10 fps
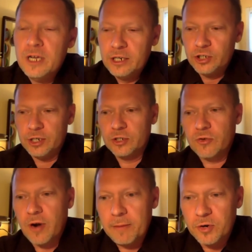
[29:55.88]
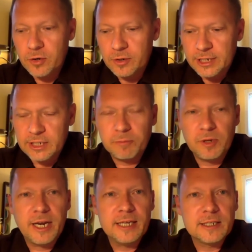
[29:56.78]
she described her
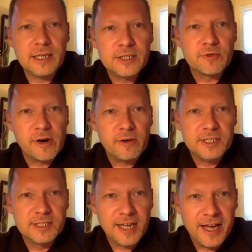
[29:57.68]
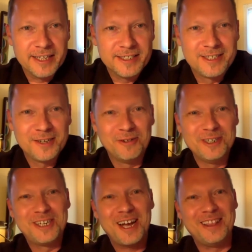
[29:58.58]
discipline as literary science,
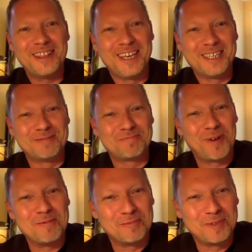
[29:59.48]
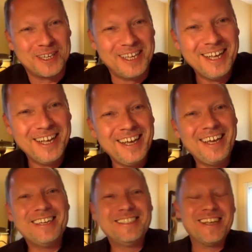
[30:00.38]
which I think is probably
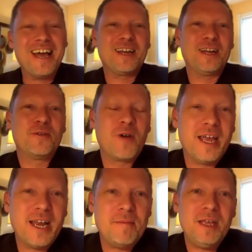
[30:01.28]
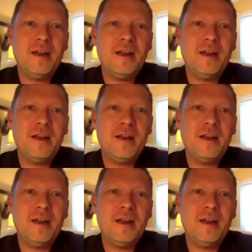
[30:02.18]
exactly right. I mean,